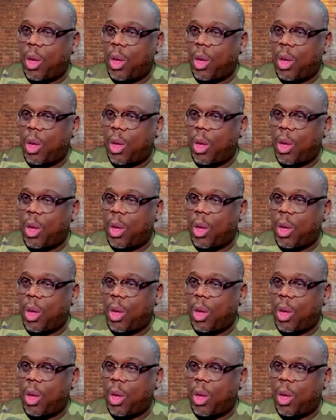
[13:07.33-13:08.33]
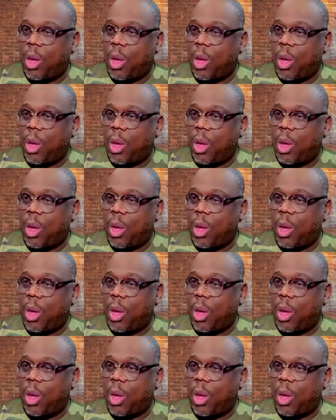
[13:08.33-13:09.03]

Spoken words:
and the clients,